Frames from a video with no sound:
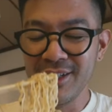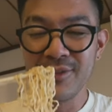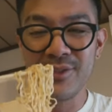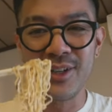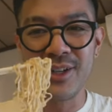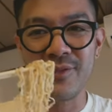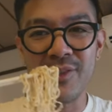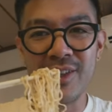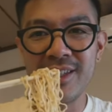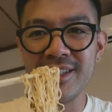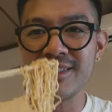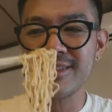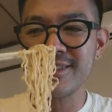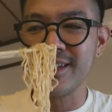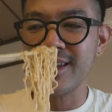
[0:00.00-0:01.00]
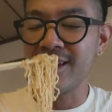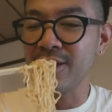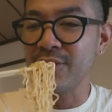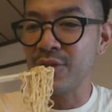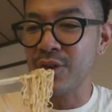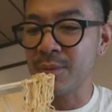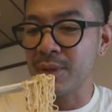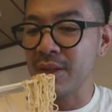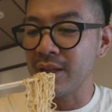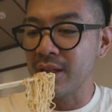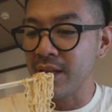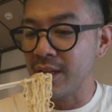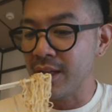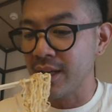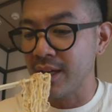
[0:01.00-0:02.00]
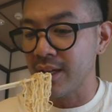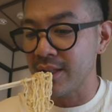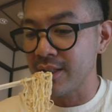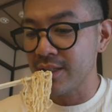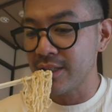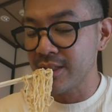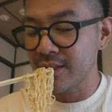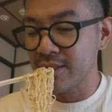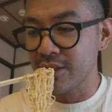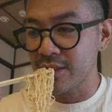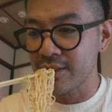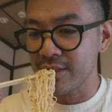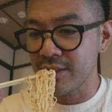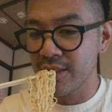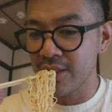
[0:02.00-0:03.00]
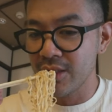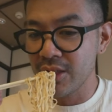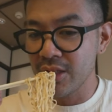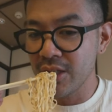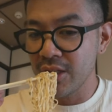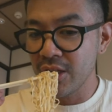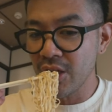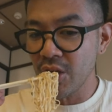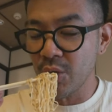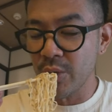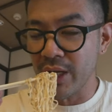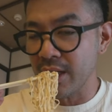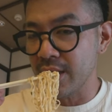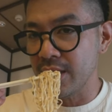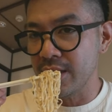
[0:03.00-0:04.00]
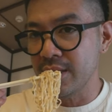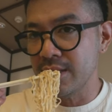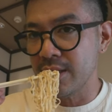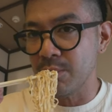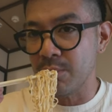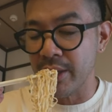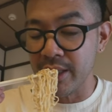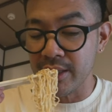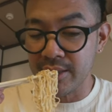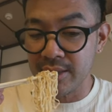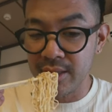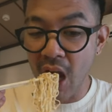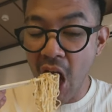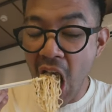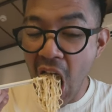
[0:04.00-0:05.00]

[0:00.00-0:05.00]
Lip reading: For convenience, affordability, and just quick eats and bites.